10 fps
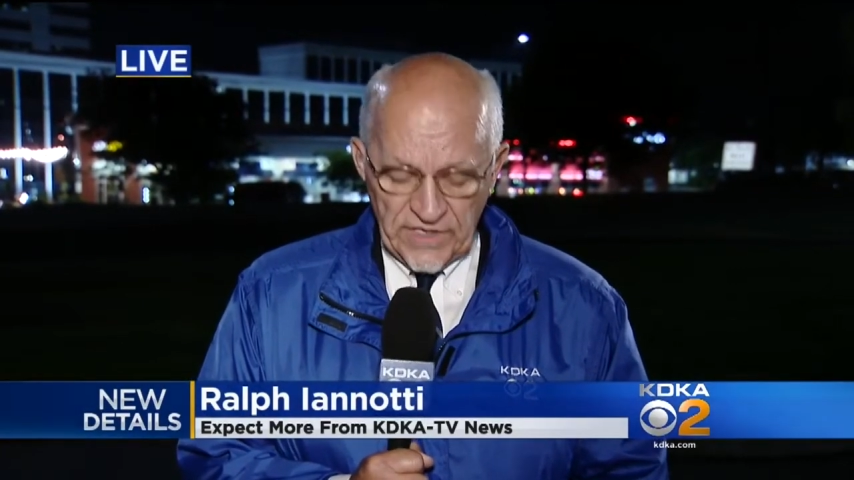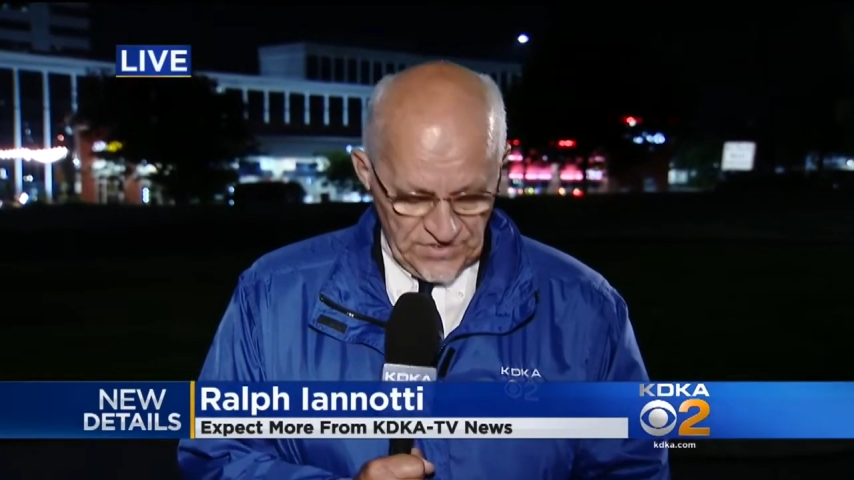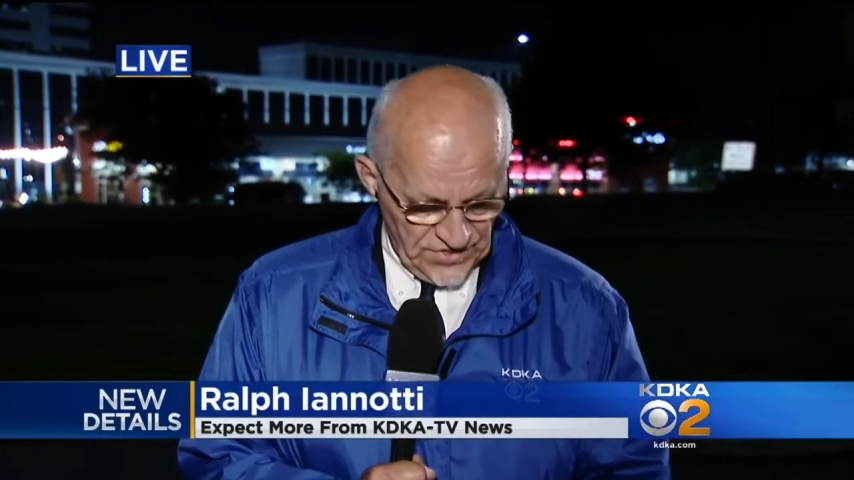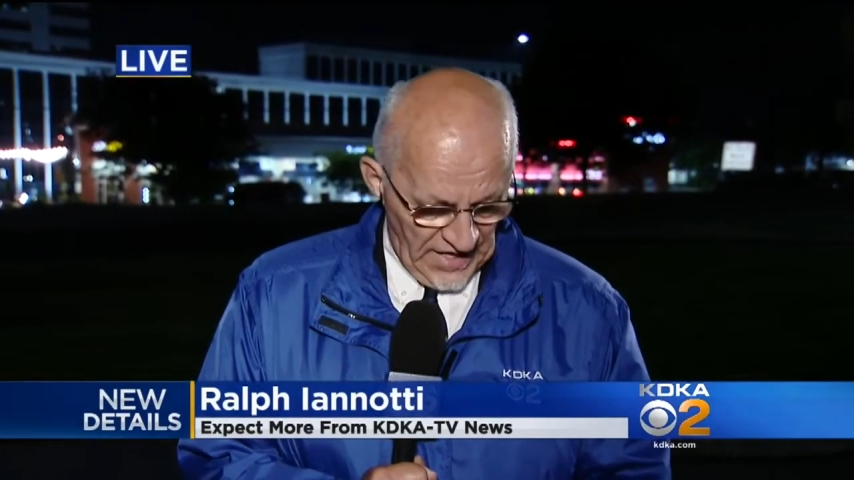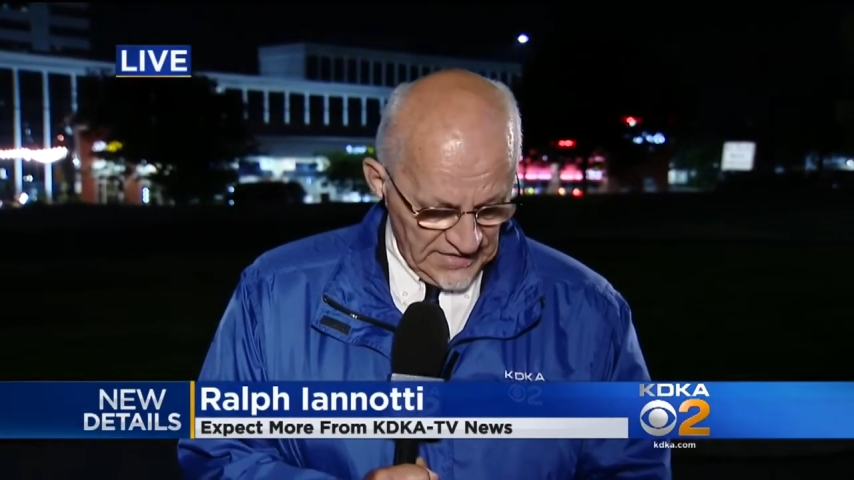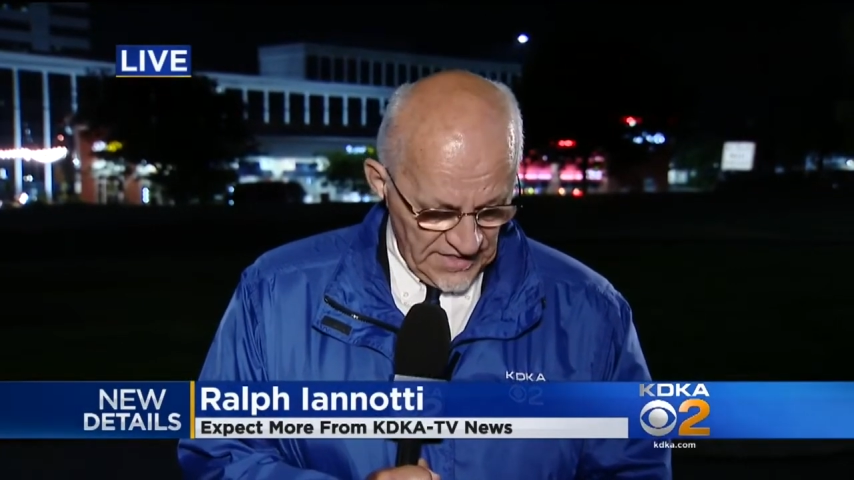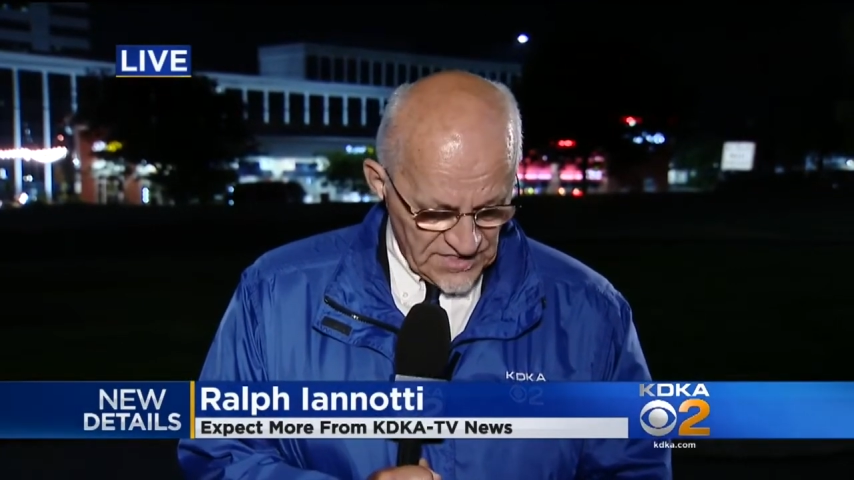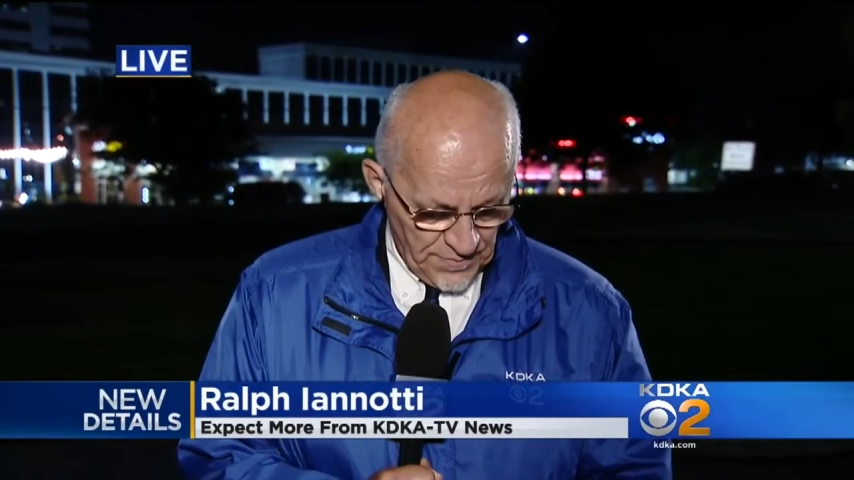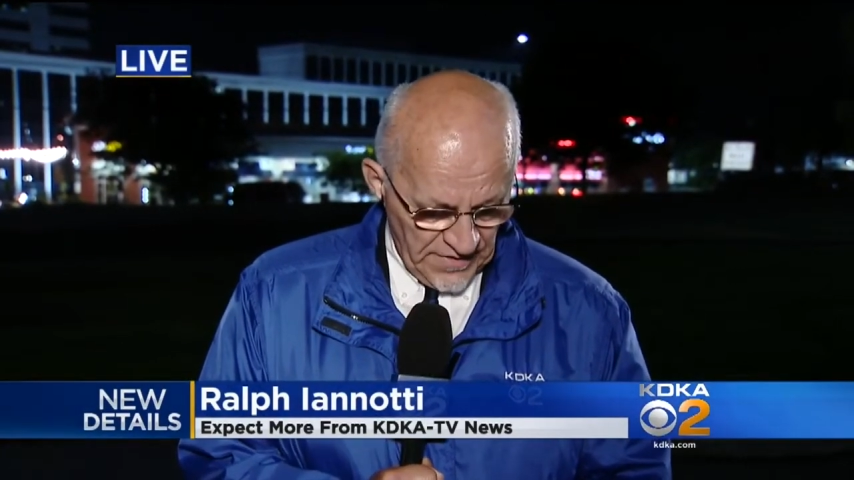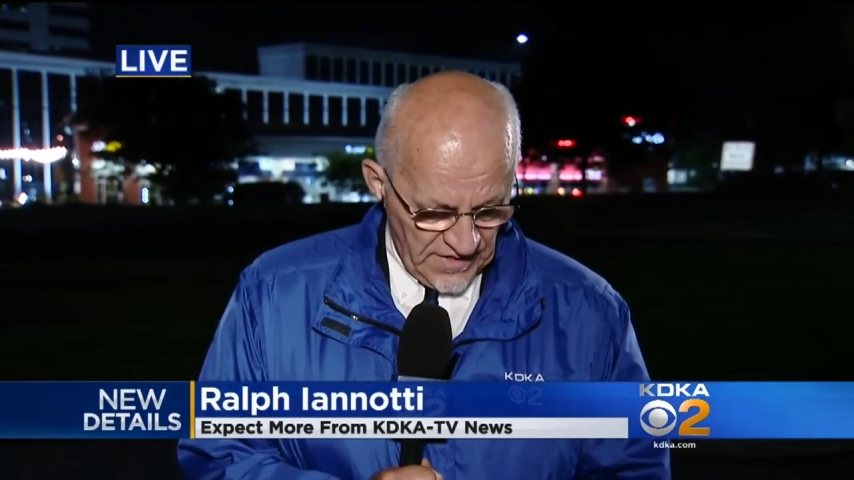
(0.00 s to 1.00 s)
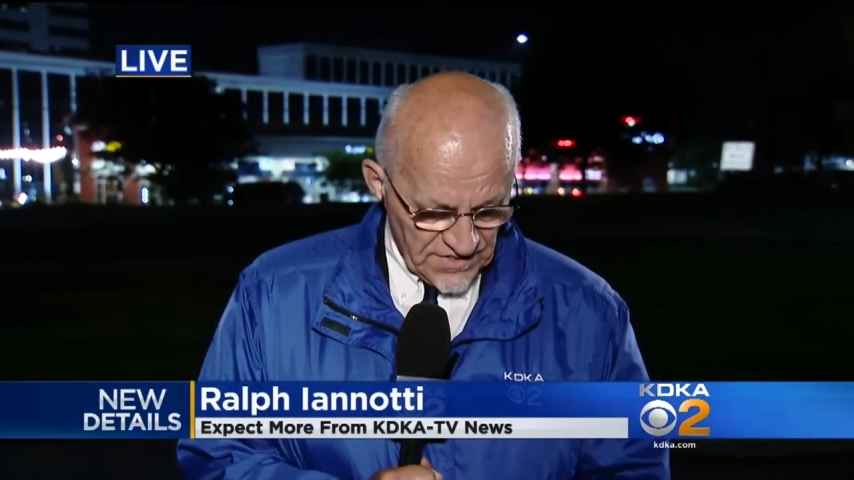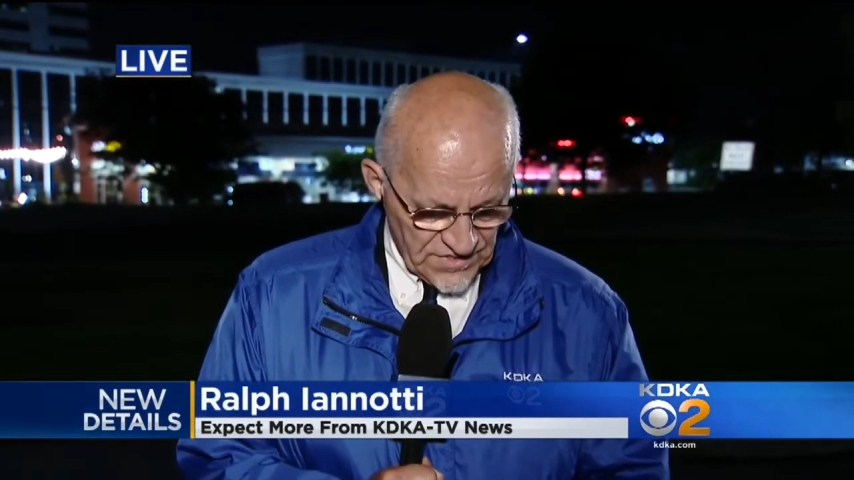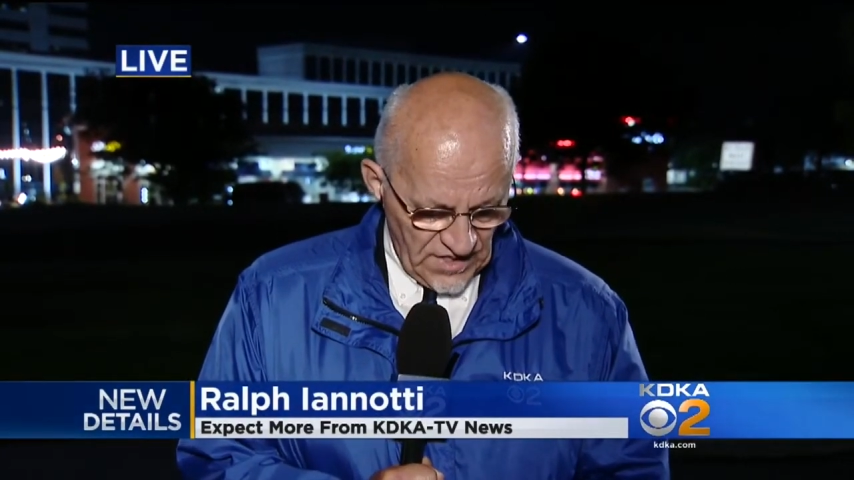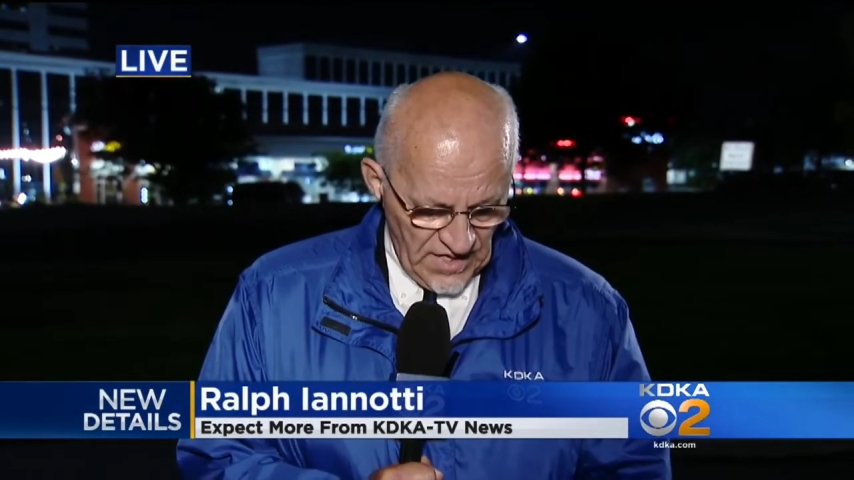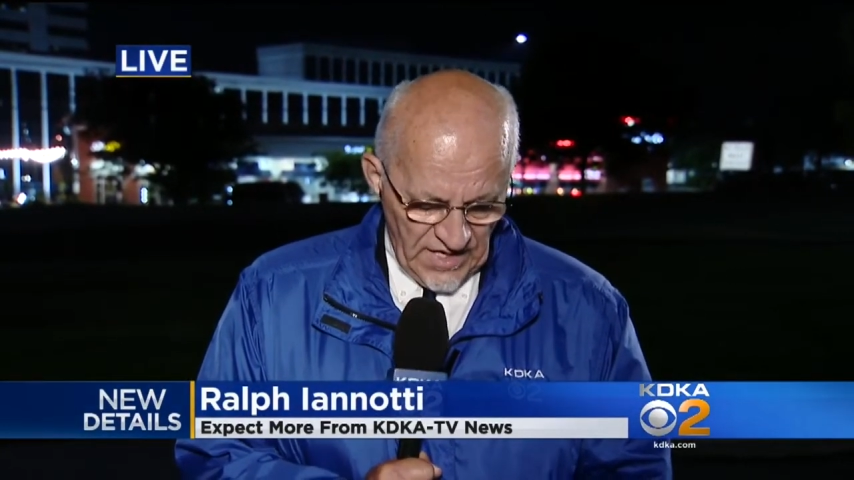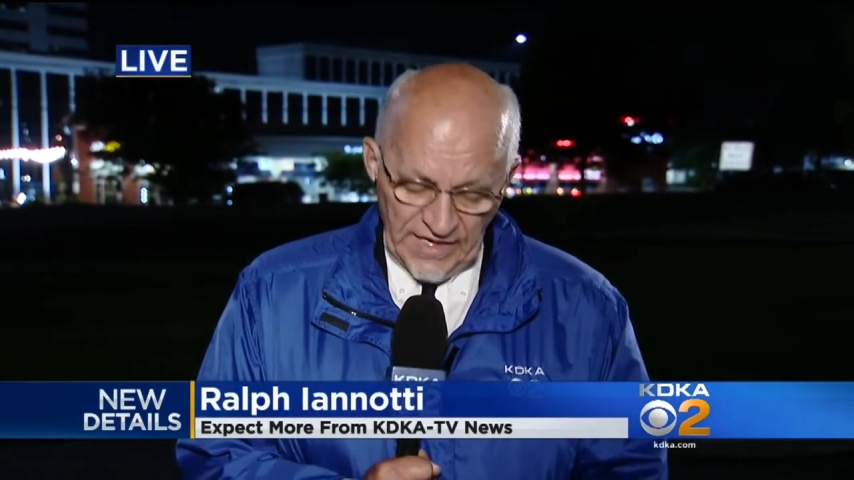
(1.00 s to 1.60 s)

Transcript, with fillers: his silence because uh,